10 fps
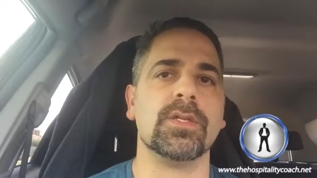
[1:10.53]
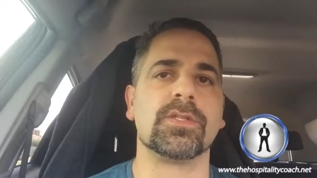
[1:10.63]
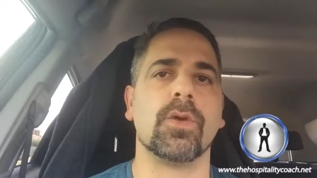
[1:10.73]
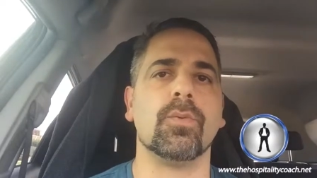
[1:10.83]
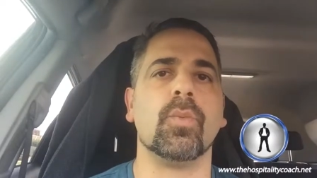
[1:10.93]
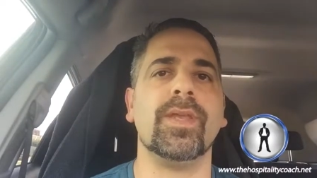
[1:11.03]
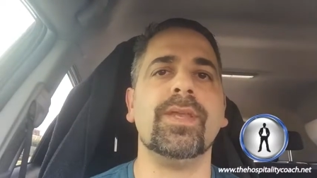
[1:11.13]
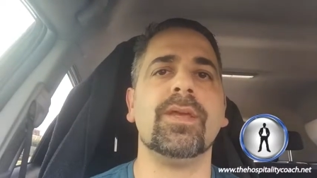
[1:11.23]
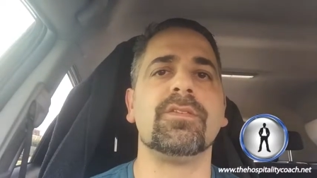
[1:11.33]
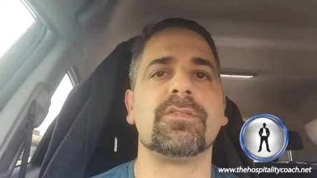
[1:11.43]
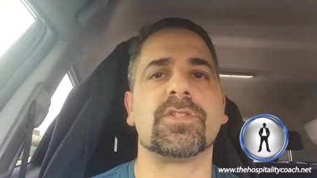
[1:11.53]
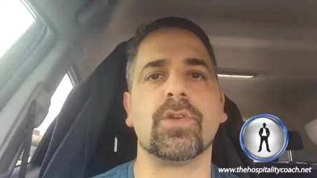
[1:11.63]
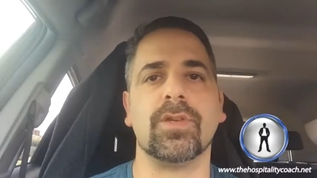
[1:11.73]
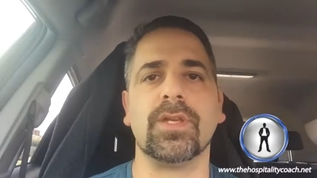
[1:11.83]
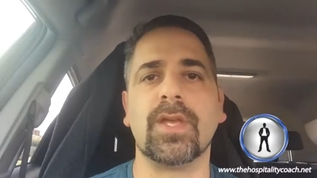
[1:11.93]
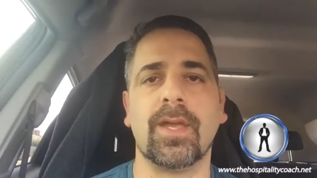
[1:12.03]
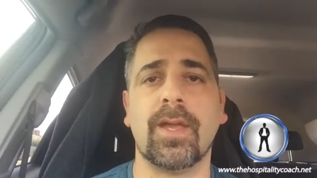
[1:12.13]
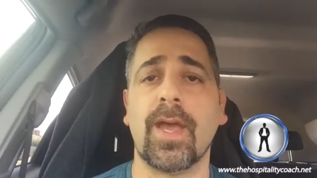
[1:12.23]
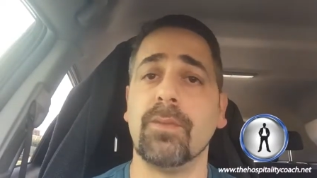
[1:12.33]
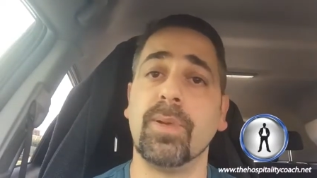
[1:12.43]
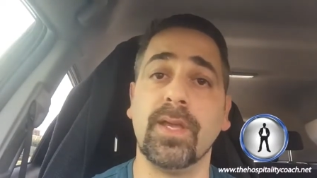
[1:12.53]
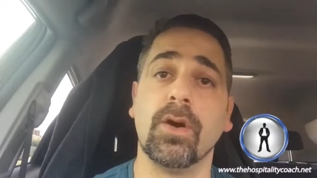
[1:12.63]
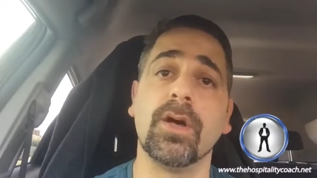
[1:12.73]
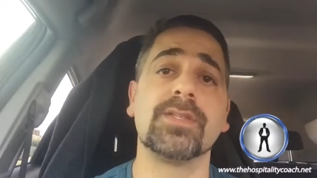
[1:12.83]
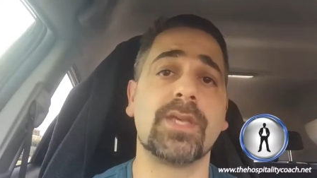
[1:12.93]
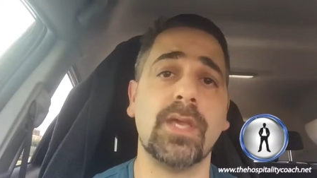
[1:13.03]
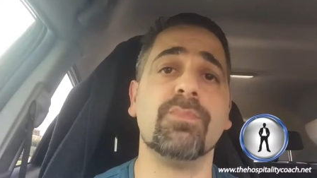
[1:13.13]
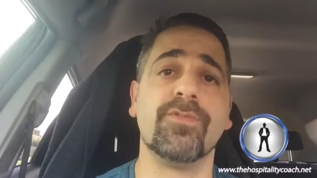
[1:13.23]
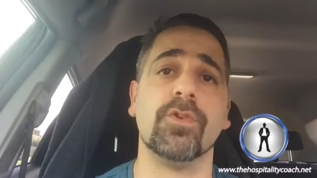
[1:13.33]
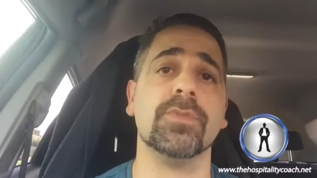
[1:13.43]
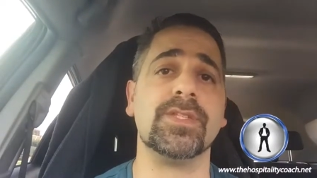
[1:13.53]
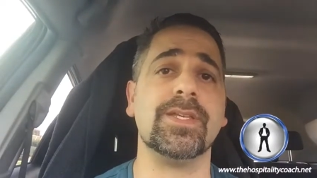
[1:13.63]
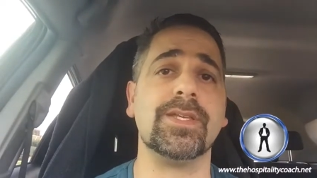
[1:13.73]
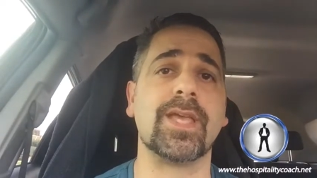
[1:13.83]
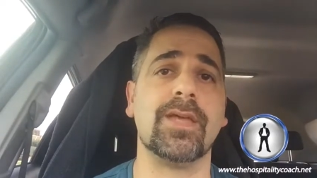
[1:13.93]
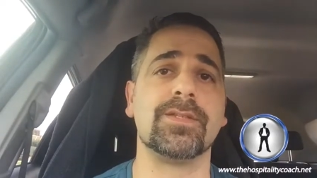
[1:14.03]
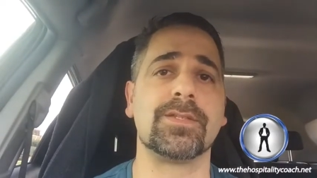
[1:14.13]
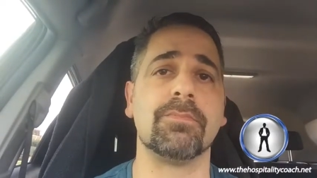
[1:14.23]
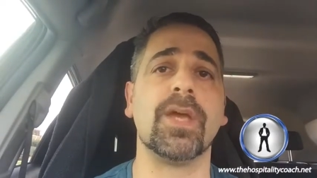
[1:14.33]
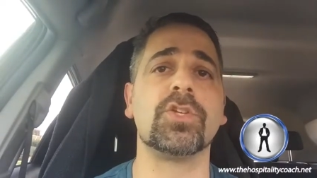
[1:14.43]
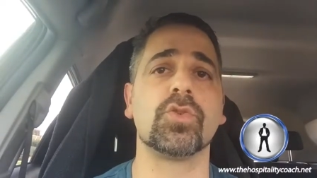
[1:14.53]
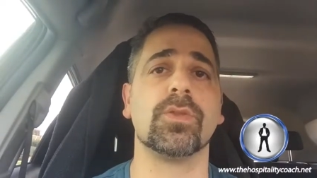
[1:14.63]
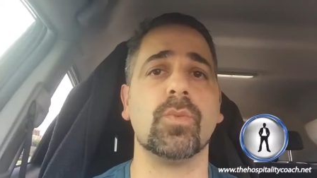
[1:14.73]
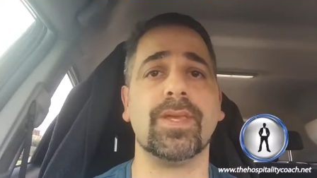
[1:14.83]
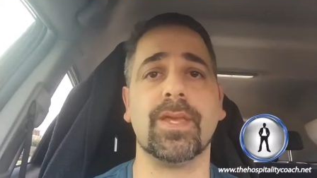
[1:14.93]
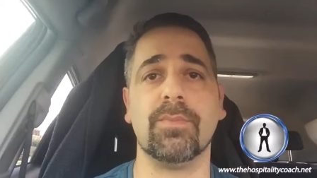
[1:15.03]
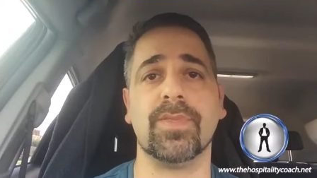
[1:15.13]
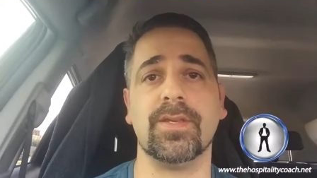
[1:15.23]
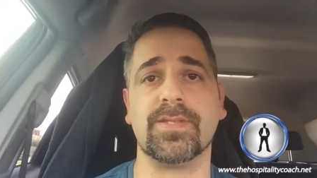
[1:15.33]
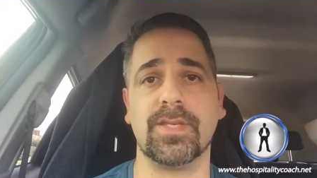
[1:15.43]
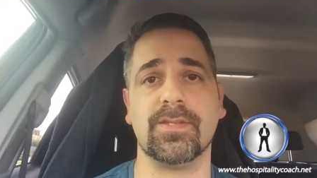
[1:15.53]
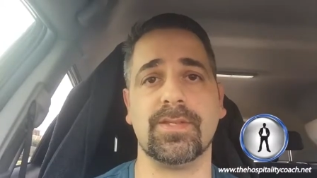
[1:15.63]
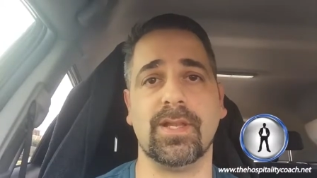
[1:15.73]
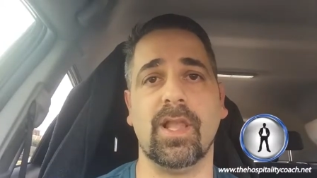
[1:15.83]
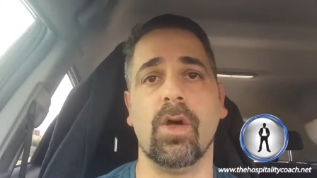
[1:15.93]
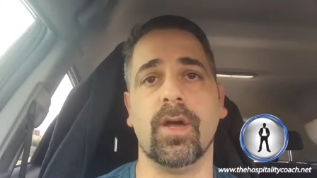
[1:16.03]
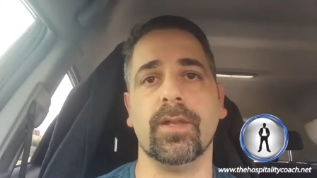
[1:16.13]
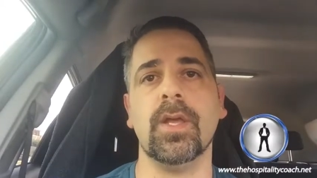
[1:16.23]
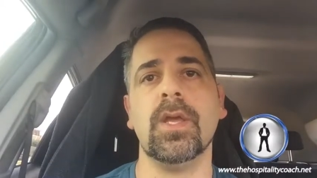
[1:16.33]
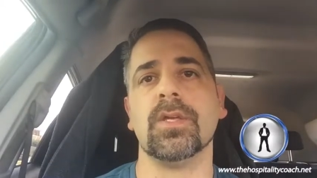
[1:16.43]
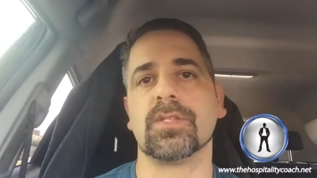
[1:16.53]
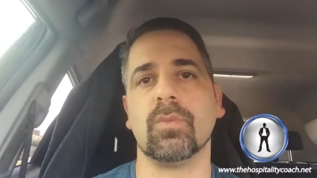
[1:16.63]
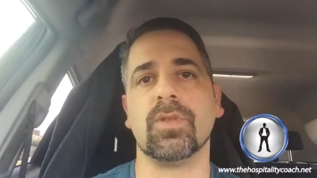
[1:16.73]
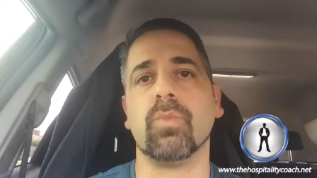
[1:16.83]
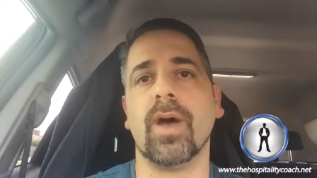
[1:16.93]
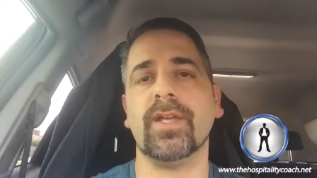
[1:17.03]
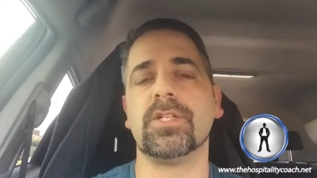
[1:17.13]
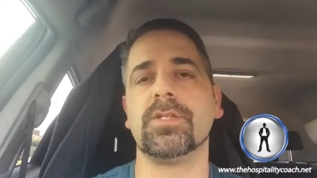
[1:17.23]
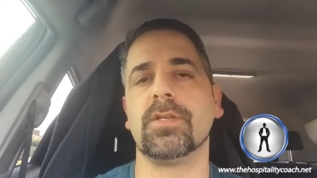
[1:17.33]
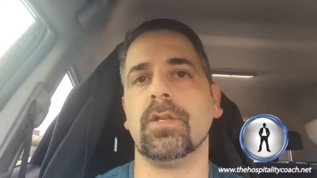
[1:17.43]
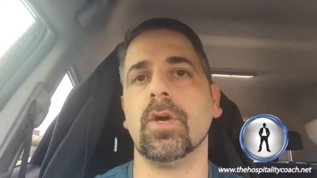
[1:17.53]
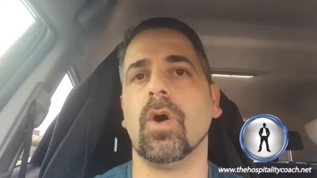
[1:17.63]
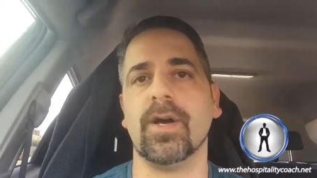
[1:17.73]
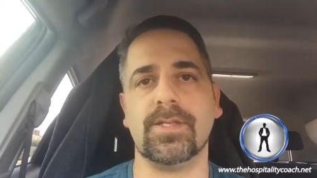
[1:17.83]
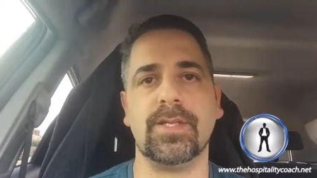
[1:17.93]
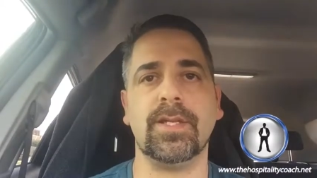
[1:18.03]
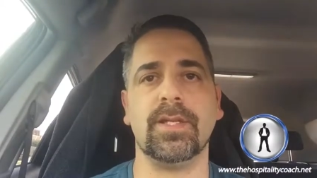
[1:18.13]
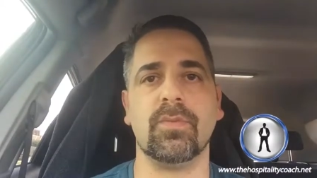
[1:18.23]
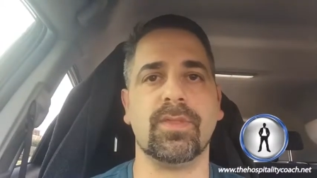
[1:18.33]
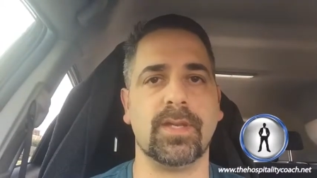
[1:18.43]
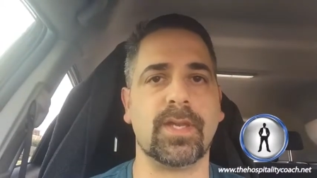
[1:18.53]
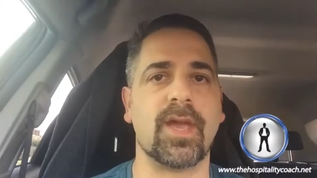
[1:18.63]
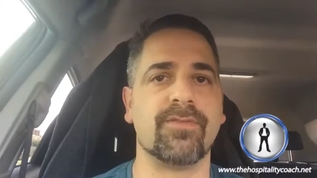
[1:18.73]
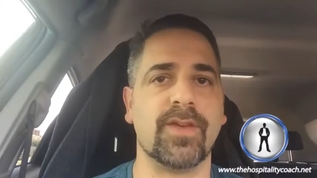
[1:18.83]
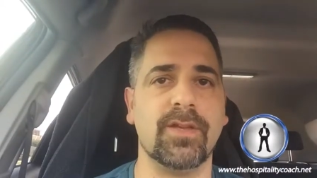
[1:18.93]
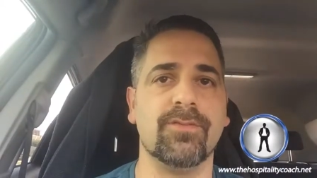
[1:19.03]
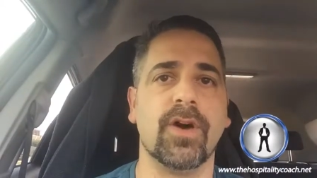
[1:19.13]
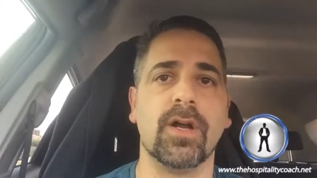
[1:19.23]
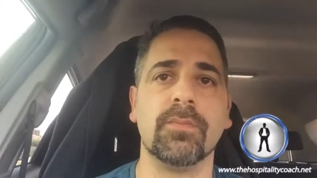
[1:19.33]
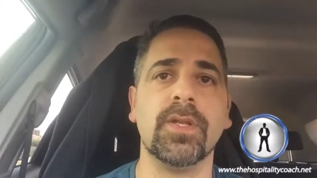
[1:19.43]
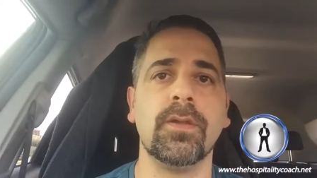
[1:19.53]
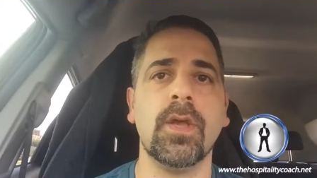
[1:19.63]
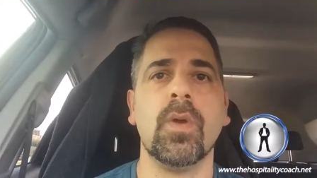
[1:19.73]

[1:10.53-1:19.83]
So we need certain KPIs, key performance indicators, to make sure that we keep these things in line. So with wages, ideally within a cafe environment,